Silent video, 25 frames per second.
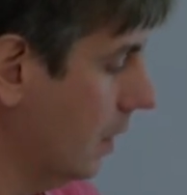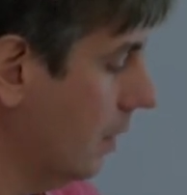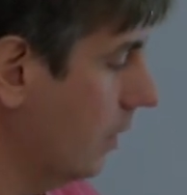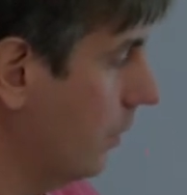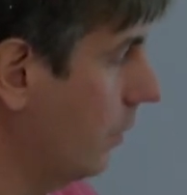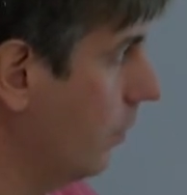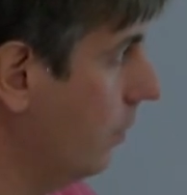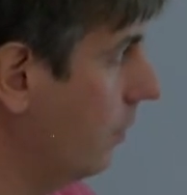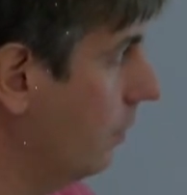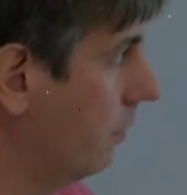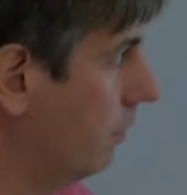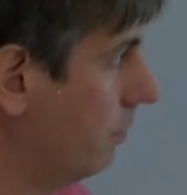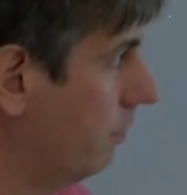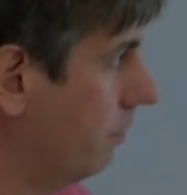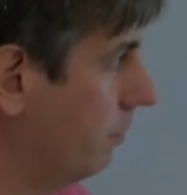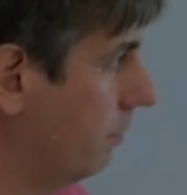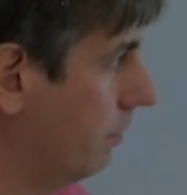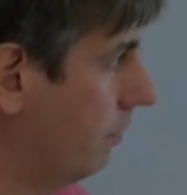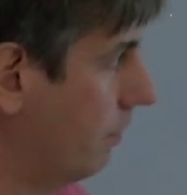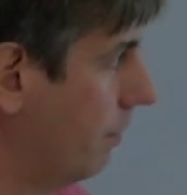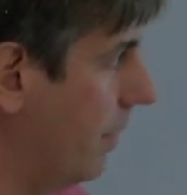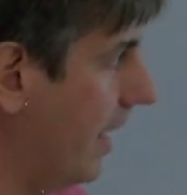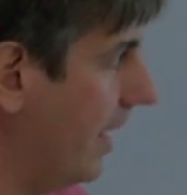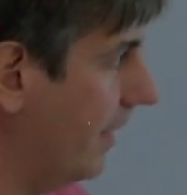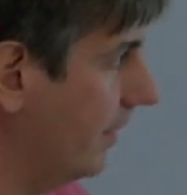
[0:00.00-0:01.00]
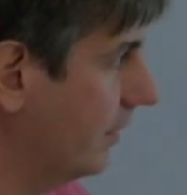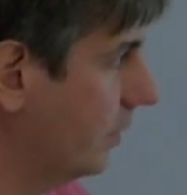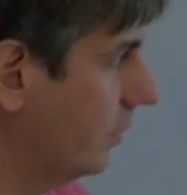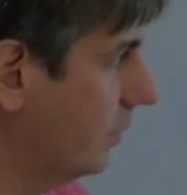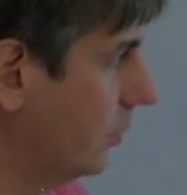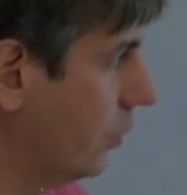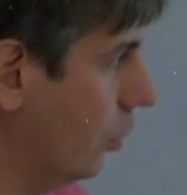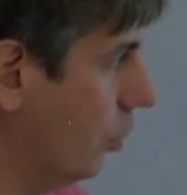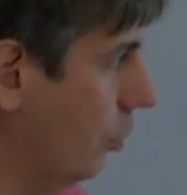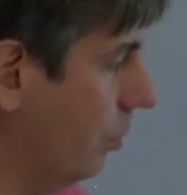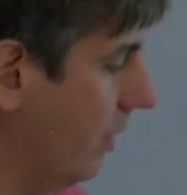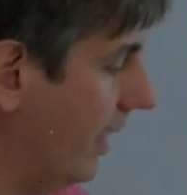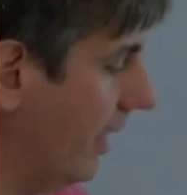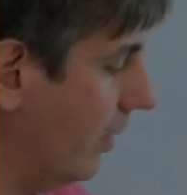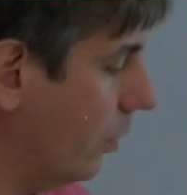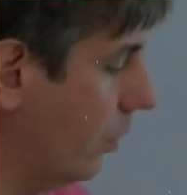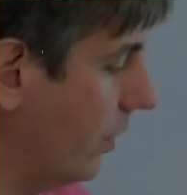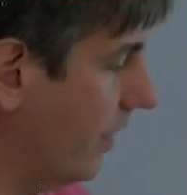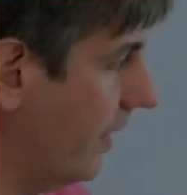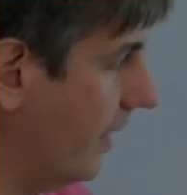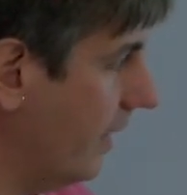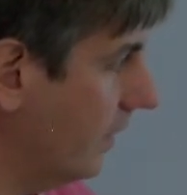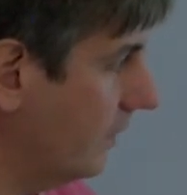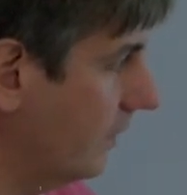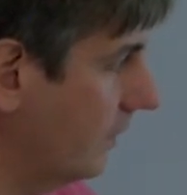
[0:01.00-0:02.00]
The bad drawback
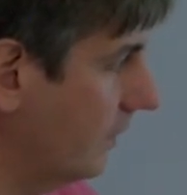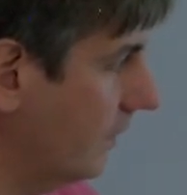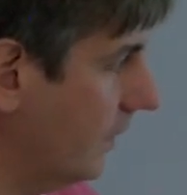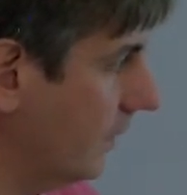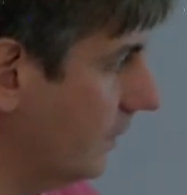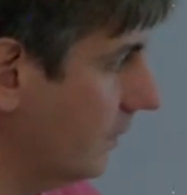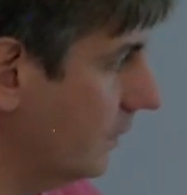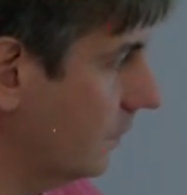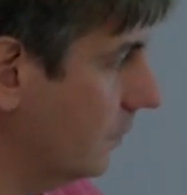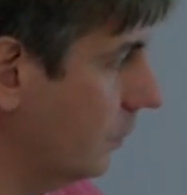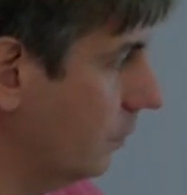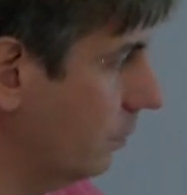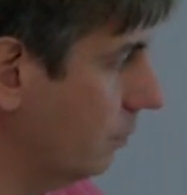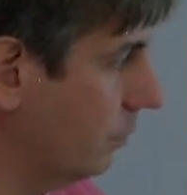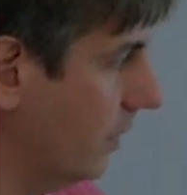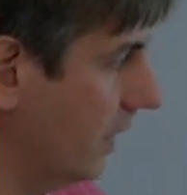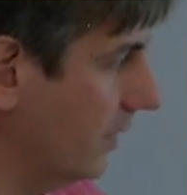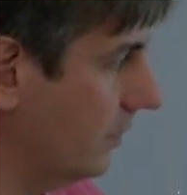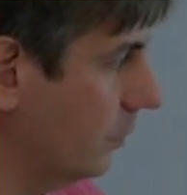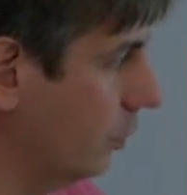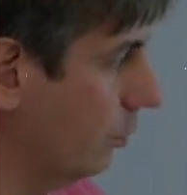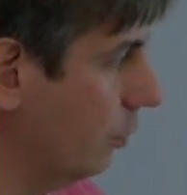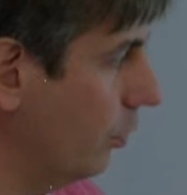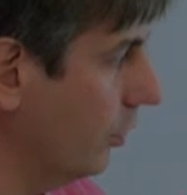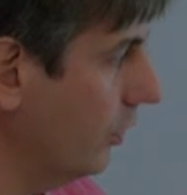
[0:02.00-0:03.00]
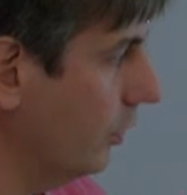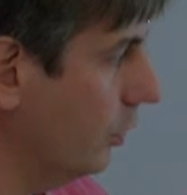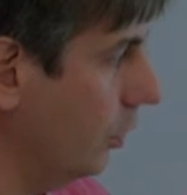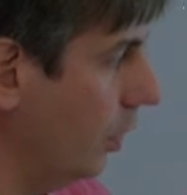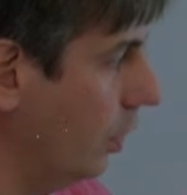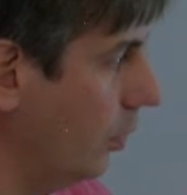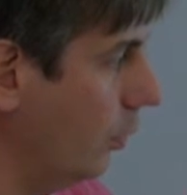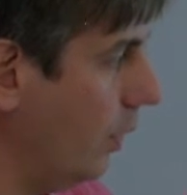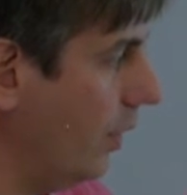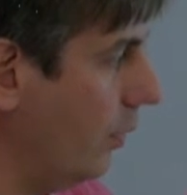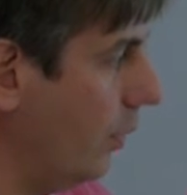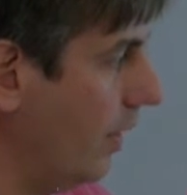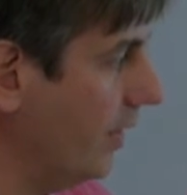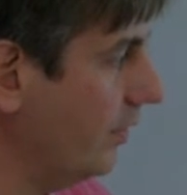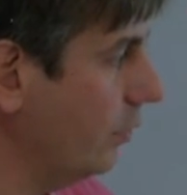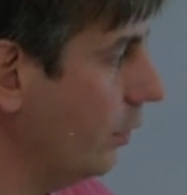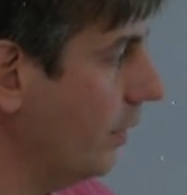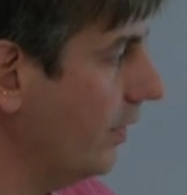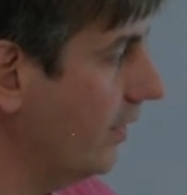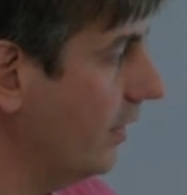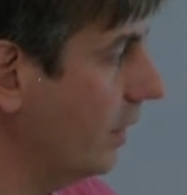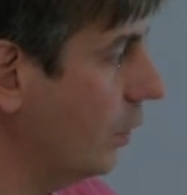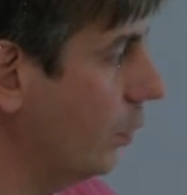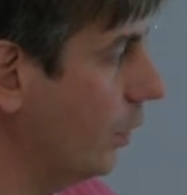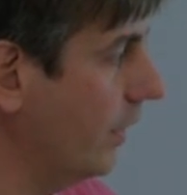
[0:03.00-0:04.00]
with that is that at some point, right
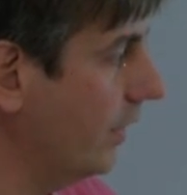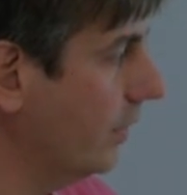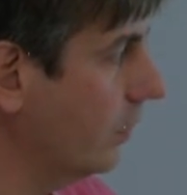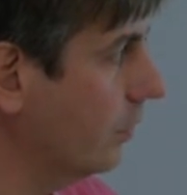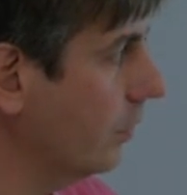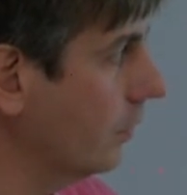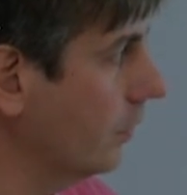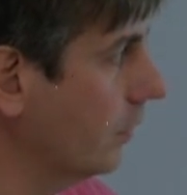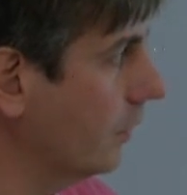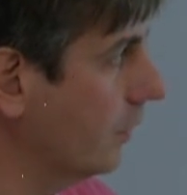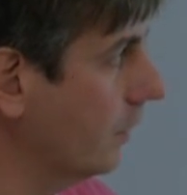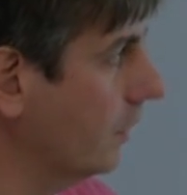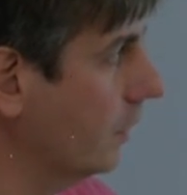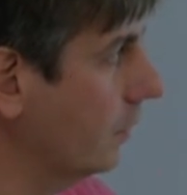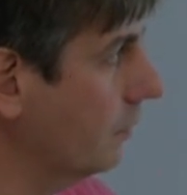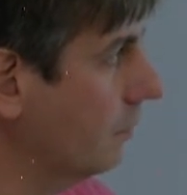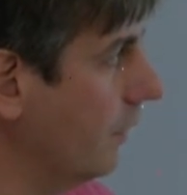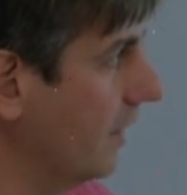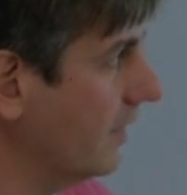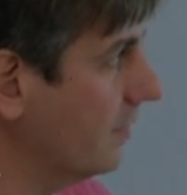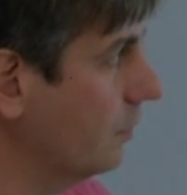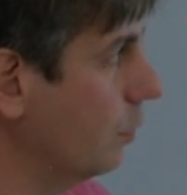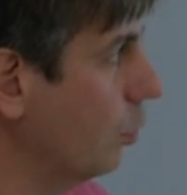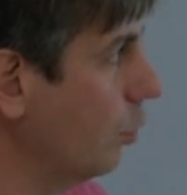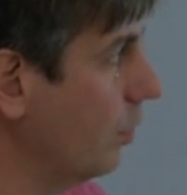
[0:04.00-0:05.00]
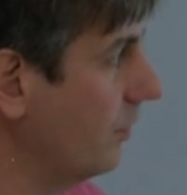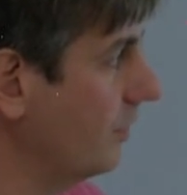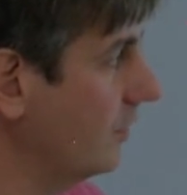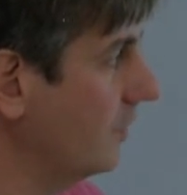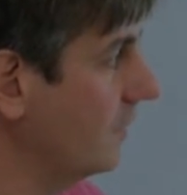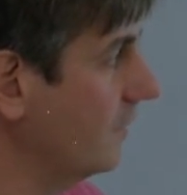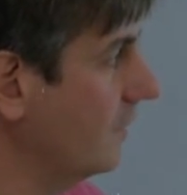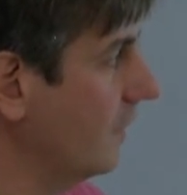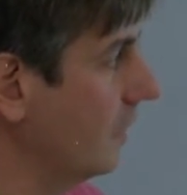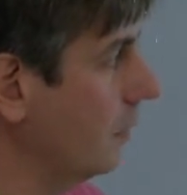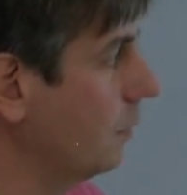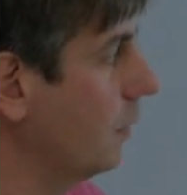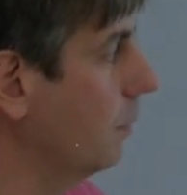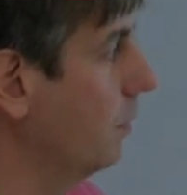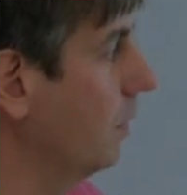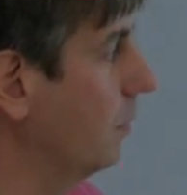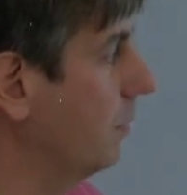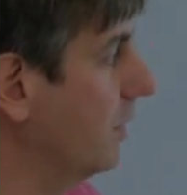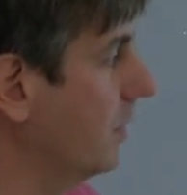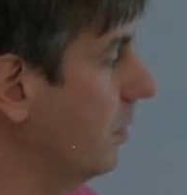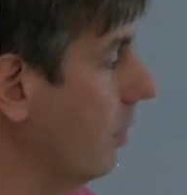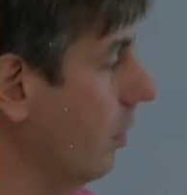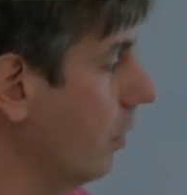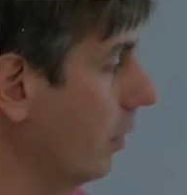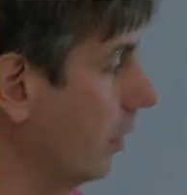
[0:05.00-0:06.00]
around the equator, the maximum revisit time may be a
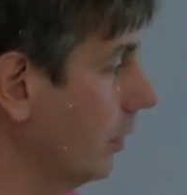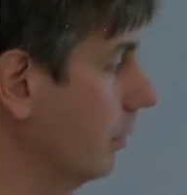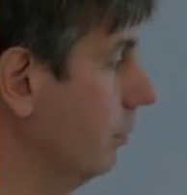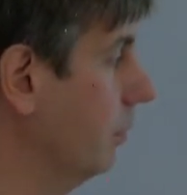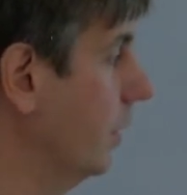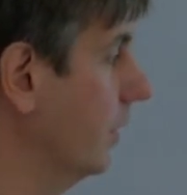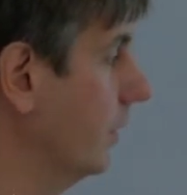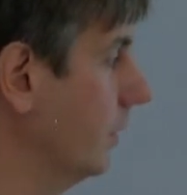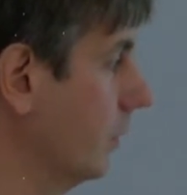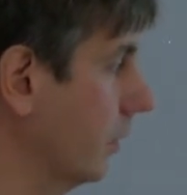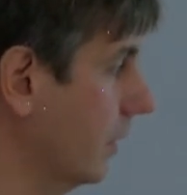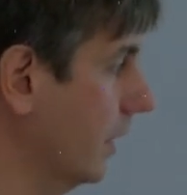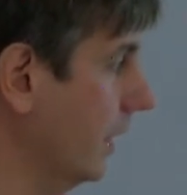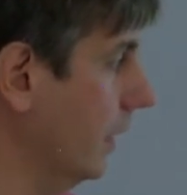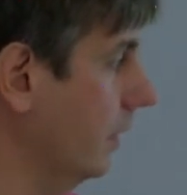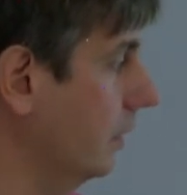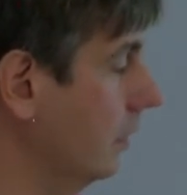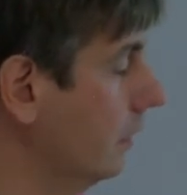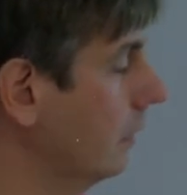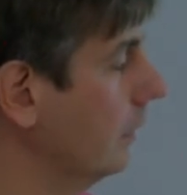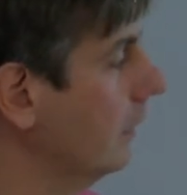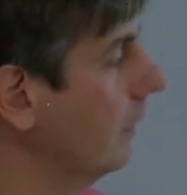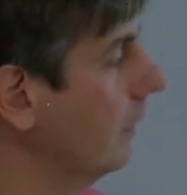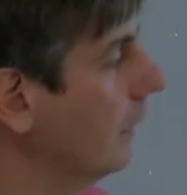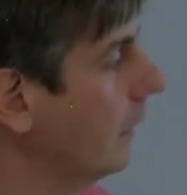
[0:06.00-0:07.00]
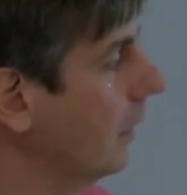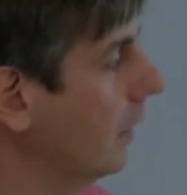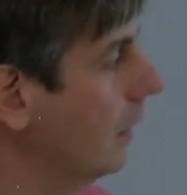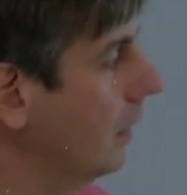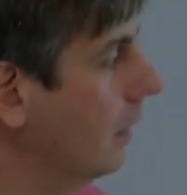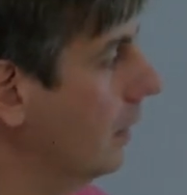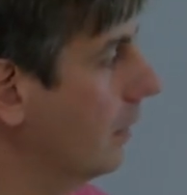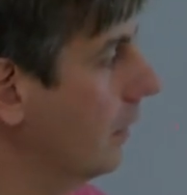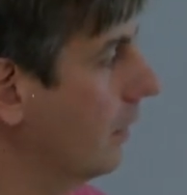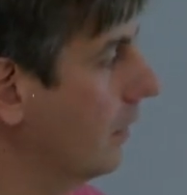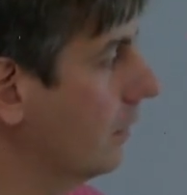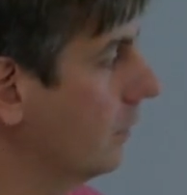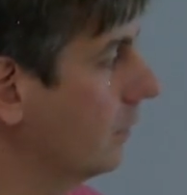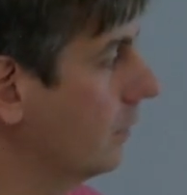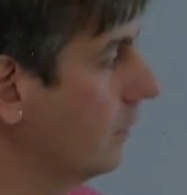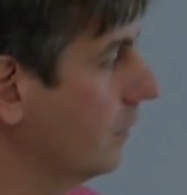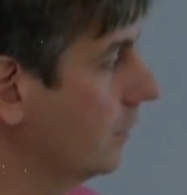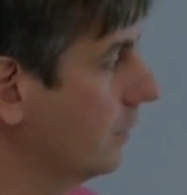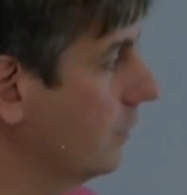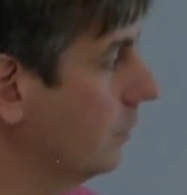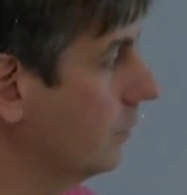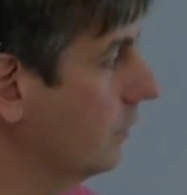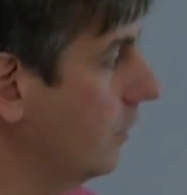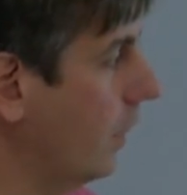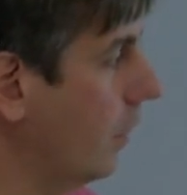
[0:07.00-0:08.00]
bit long, but okay, there's
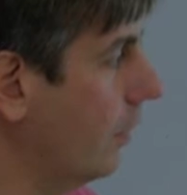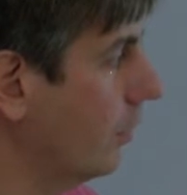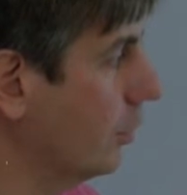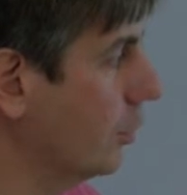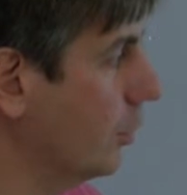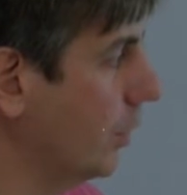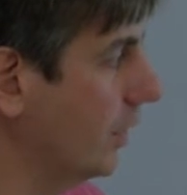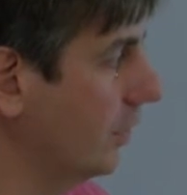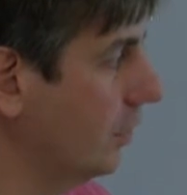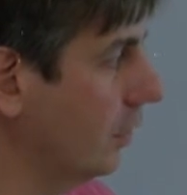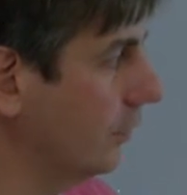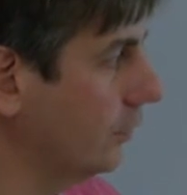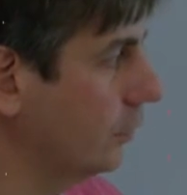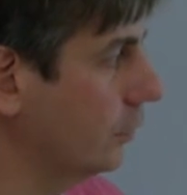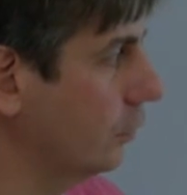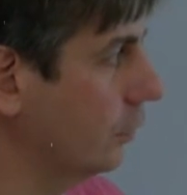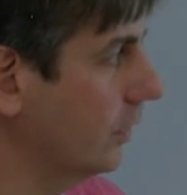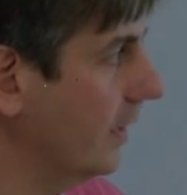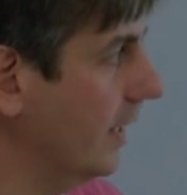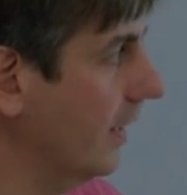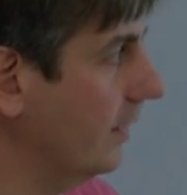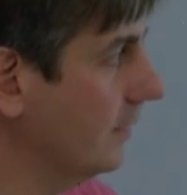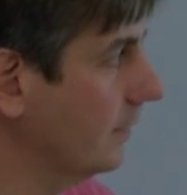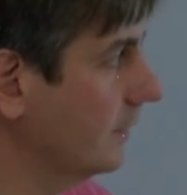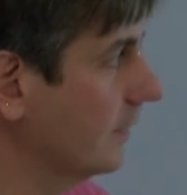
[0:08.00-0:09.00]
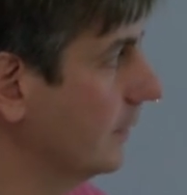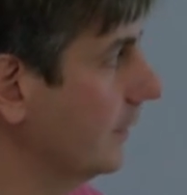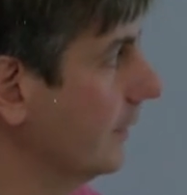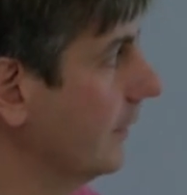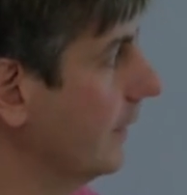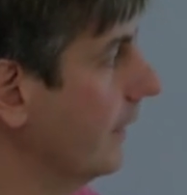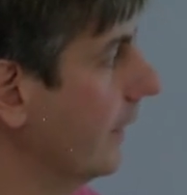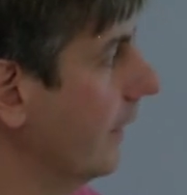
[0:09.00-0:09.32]
some other trade-off to look at.